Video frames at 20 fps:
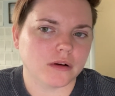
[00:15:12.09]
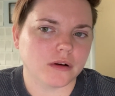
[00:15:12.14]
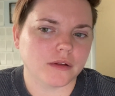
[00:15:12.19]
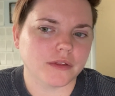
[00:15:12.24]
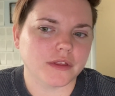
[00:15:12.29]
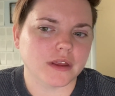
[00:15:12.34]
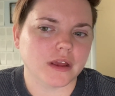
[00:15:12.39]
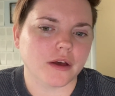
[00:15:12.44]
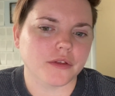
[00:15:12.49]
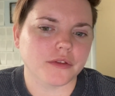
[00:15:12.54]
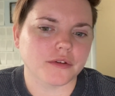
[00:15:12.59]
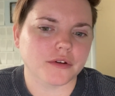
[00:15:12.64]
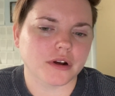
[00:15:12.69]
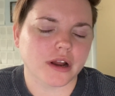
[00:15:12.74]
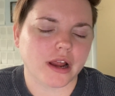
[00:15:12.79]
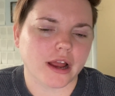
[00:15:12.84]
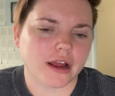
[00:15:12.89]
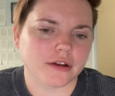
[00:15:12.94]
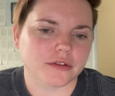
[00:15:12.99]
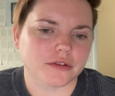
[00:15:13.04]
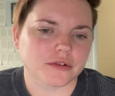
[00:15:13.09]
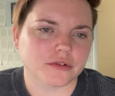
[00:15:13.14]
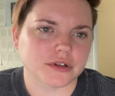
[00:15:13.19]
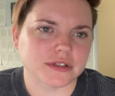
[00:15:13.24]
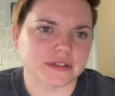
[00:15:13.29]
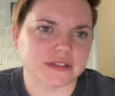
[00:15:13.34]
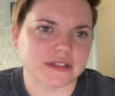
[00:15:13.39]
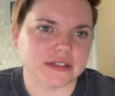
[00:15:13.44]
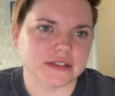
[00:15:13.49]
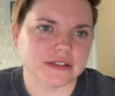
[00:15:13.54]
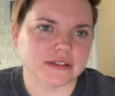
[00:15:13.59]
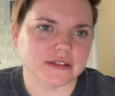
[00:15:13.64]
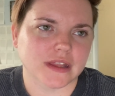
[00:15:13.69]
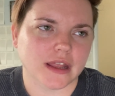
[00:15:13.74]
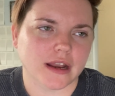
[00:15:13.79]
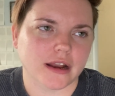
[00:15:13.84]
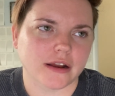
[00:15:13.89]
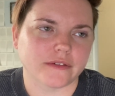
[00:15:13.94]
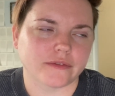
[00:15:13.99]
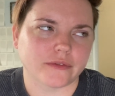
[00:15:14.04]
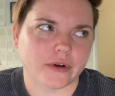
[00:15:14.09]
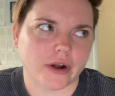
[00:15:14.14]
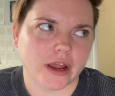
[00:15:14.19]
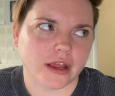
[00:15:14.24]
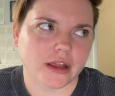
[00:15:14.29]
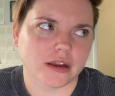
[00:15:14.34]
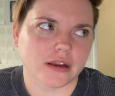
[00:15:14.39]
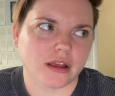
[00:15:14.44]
the other Agatha Christie's that I've read